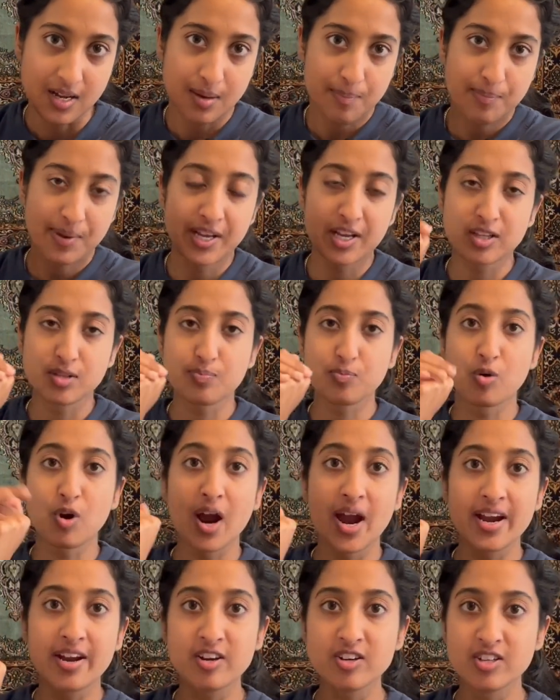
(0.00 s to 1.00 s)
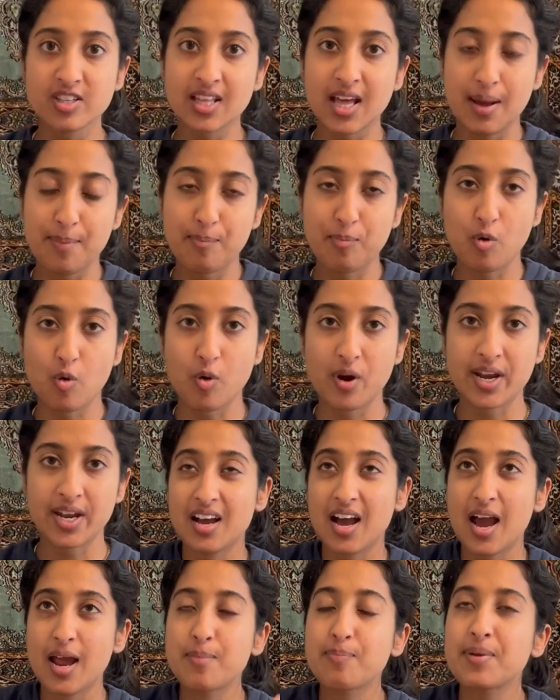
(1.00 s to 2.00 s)
Because prior to that point,
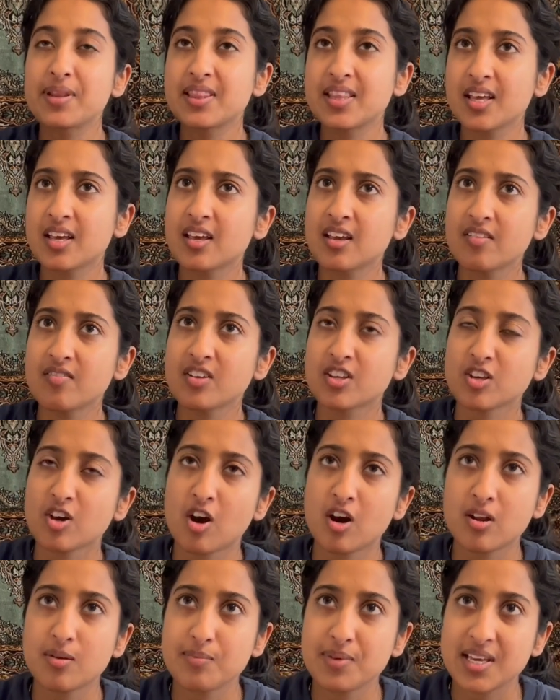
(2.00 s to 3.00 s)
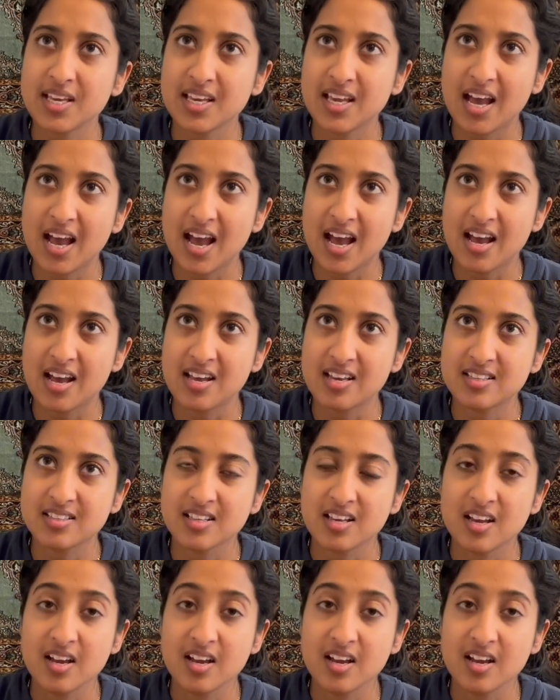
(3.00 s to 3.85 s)
I'd been thinking of autonomy as